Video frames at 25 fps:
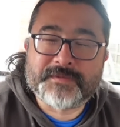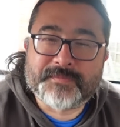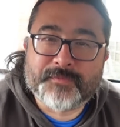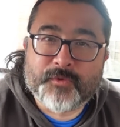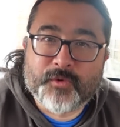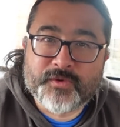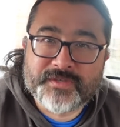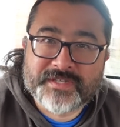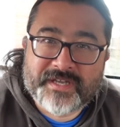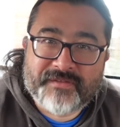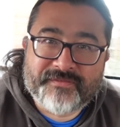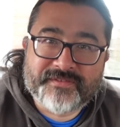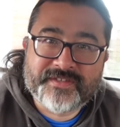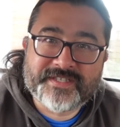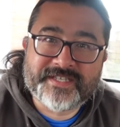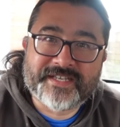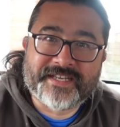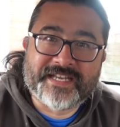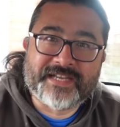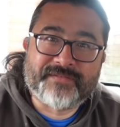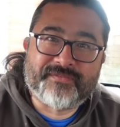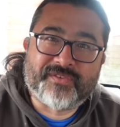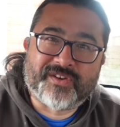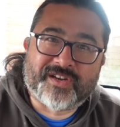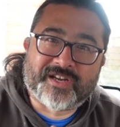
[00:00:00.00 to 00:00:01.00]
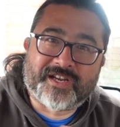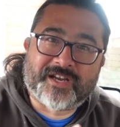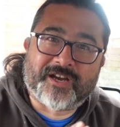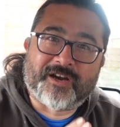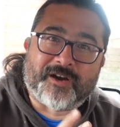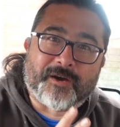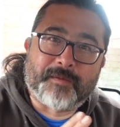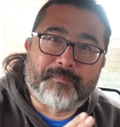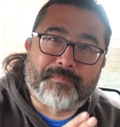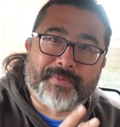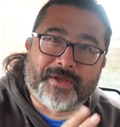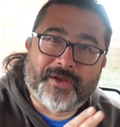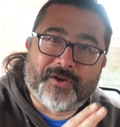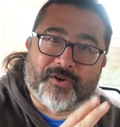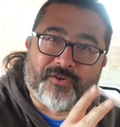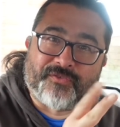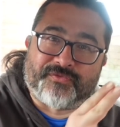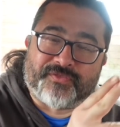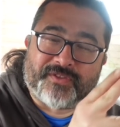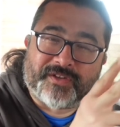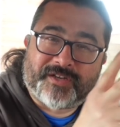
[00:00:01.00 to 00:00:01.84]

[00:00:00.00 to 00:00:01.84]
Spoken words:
I'm always having to either cut a bit off the